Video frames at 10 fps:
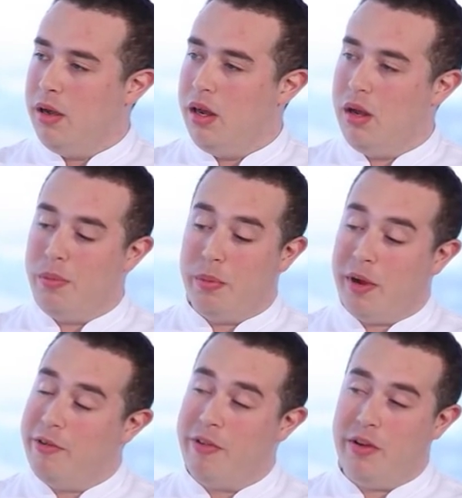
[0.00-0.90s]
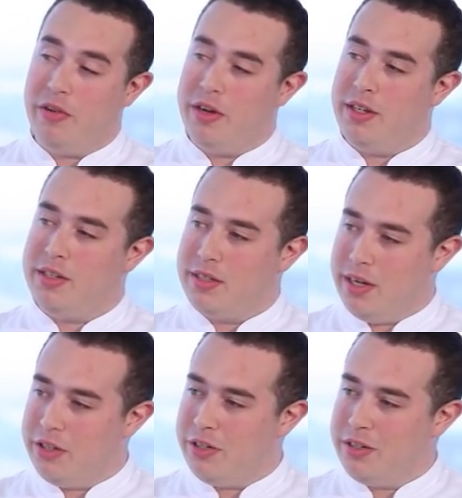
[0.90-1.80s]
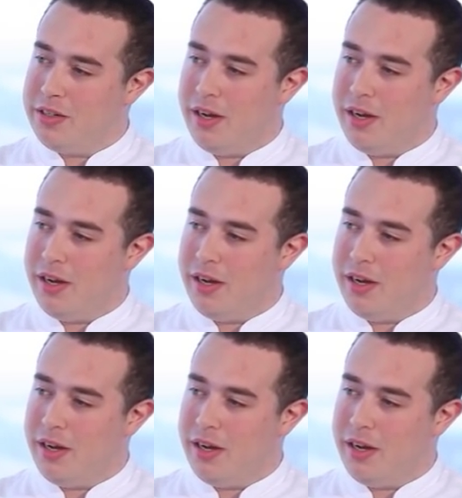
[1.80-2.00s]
But my favorite is stations.